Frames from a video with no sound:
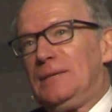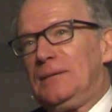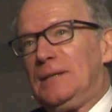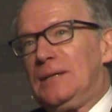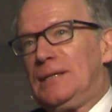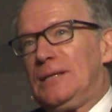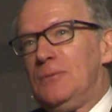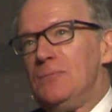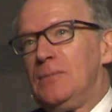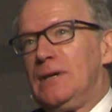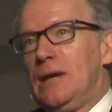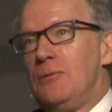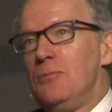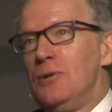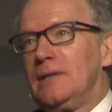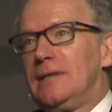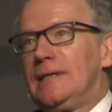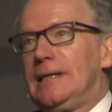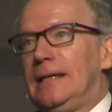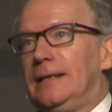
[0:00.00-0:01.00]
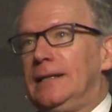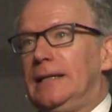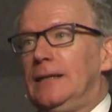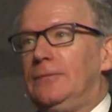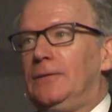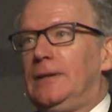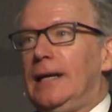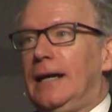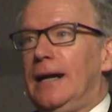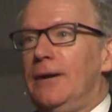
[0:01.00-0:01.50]
Somebody once said that
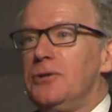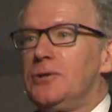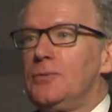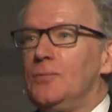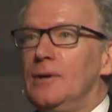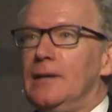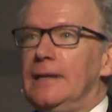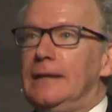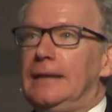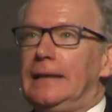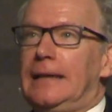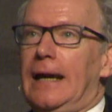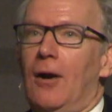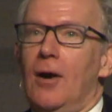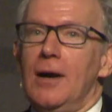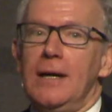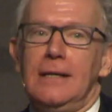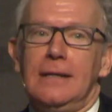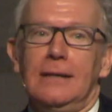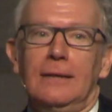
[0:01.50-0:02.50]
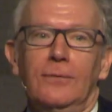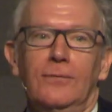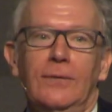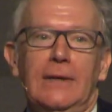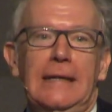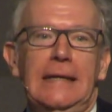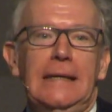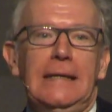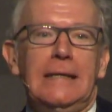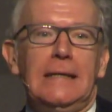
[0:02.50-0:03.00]
if the Irish were in the Garden of
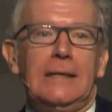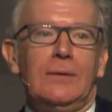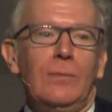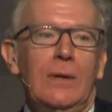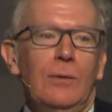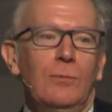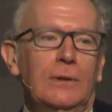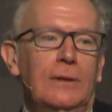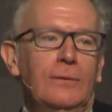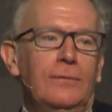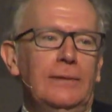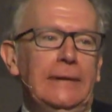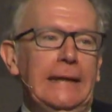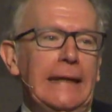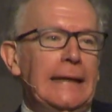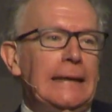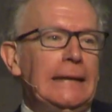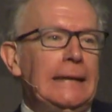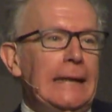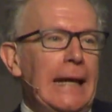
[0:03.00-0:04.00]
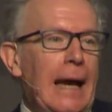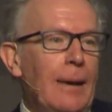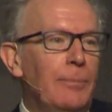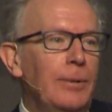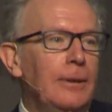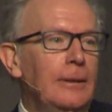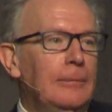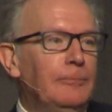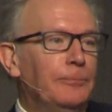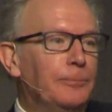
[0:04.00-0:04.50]
Eden, we would have licked the
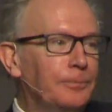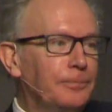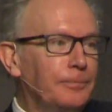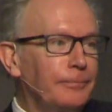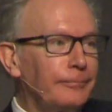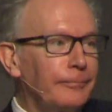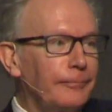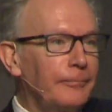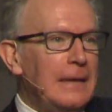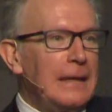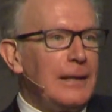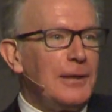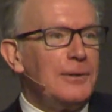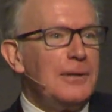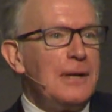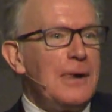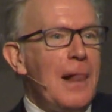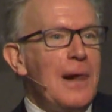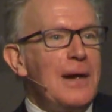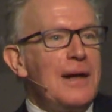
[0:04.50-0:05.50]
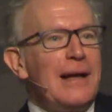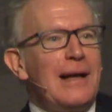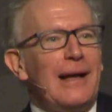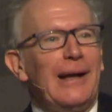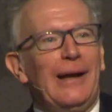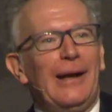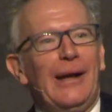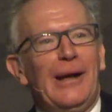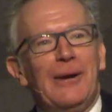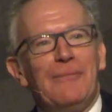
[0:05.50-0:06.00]
apple.
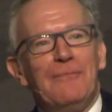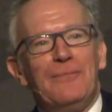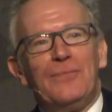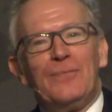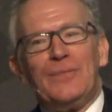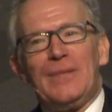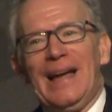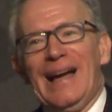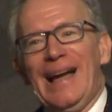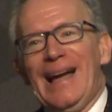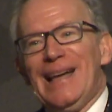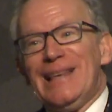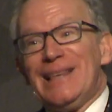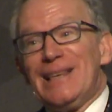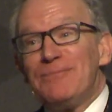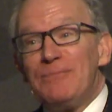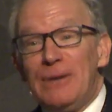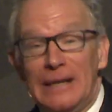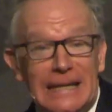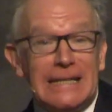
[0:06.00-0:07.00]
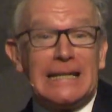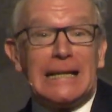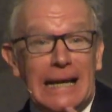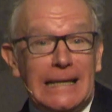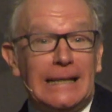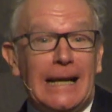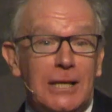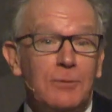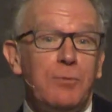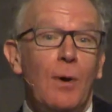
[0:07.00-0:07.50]
And politically,
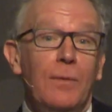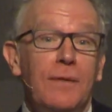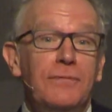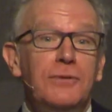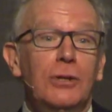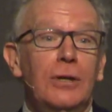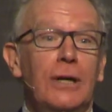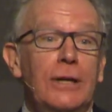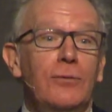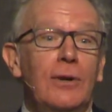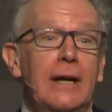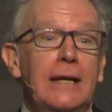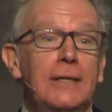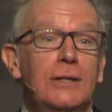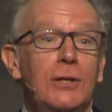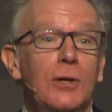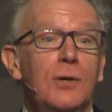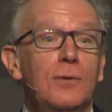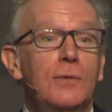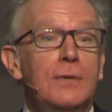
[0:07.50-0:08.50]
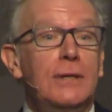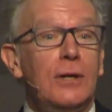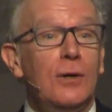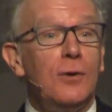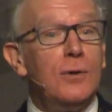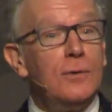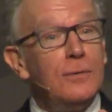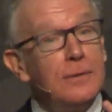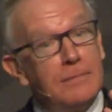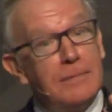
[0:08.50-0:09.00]
that's what we've done, right?
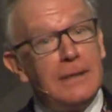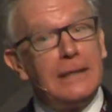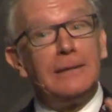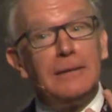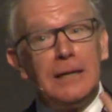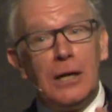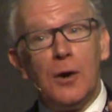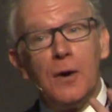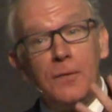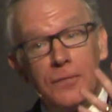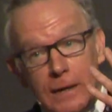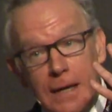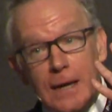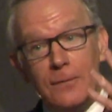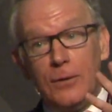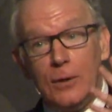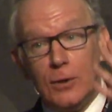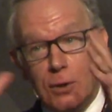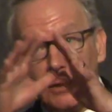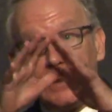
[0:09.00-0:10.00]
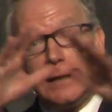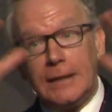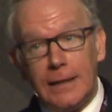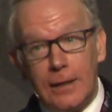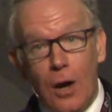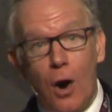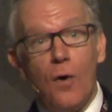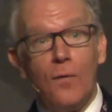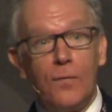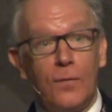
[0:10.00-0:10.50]
So if you look at
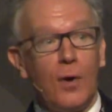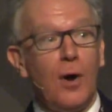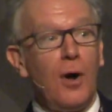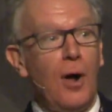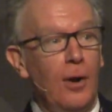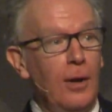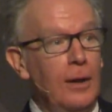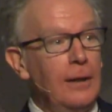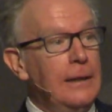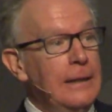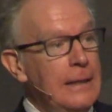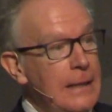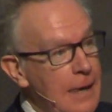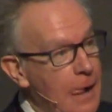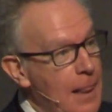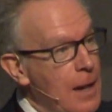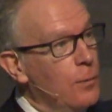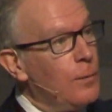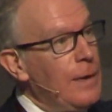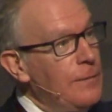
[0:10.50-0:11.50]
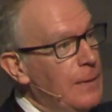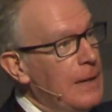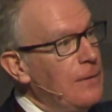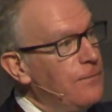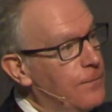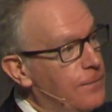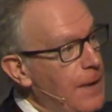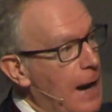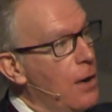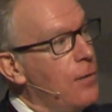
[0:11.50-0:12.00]
it overall, we've been
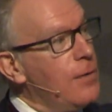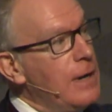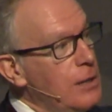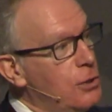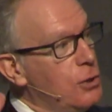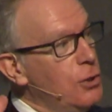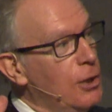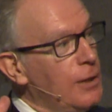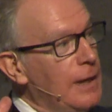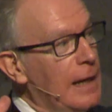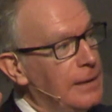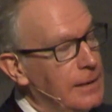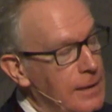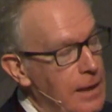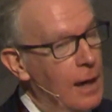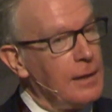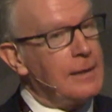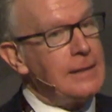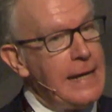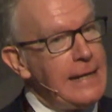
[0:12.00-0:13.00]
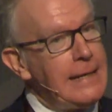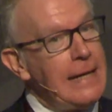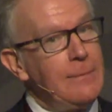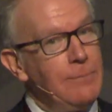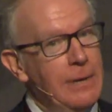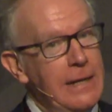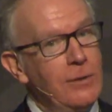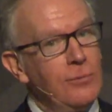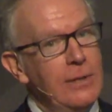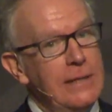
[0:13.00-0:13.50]
very good at not taking
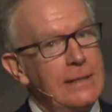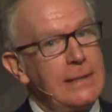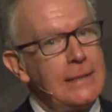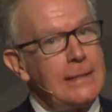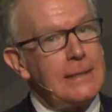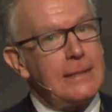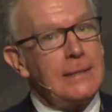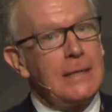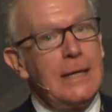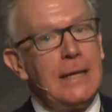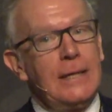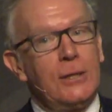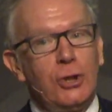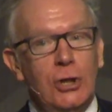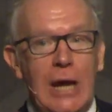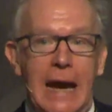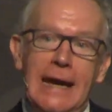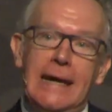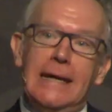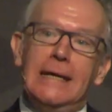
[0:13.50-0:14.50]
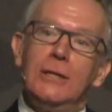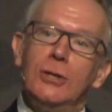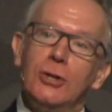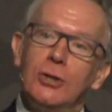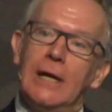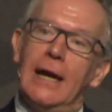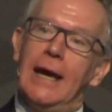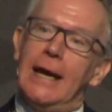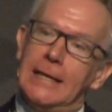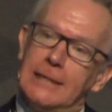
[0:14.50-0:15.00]
big risks.
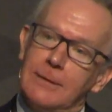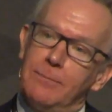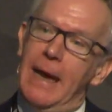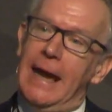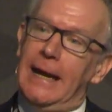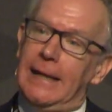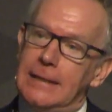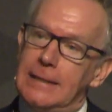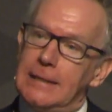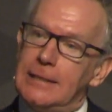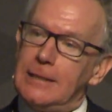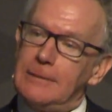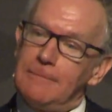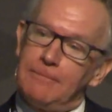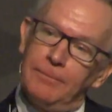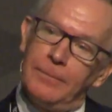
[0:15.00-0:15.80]
Change has meant